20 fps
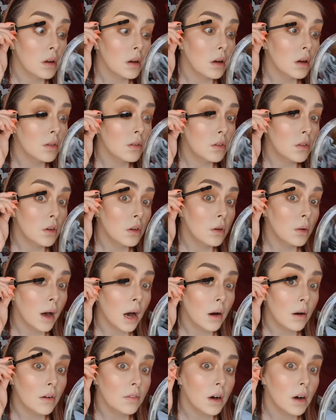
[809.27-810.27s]
I do,
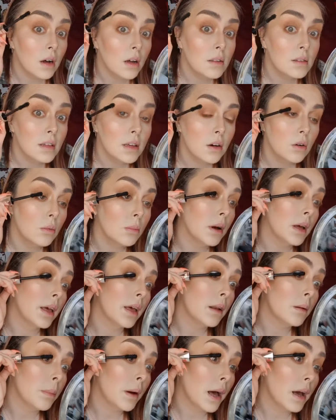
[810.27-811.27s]
however, tilt my head